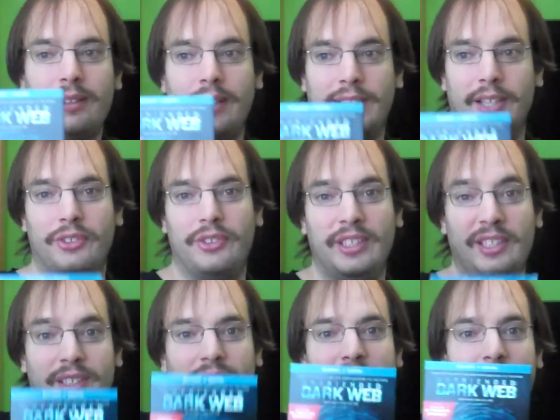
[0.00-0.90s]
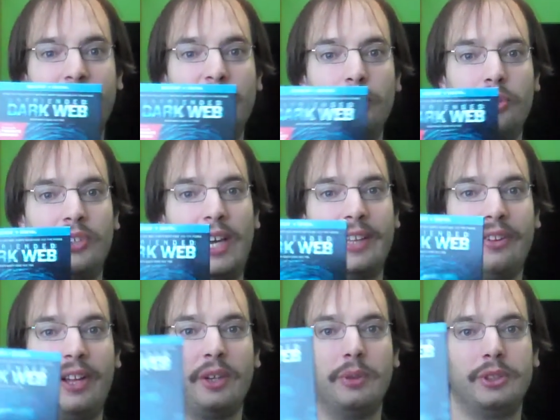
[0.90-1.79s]
I guess he'd use sign
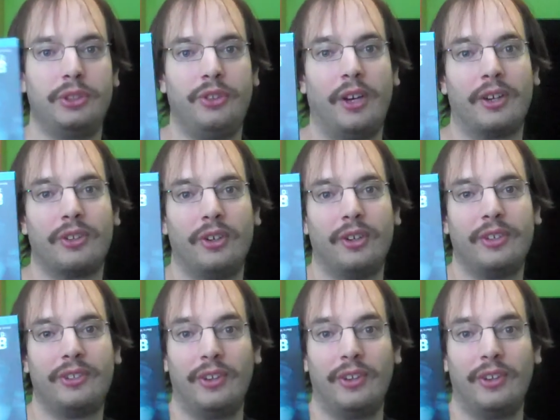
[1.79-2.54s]
language to talk to her.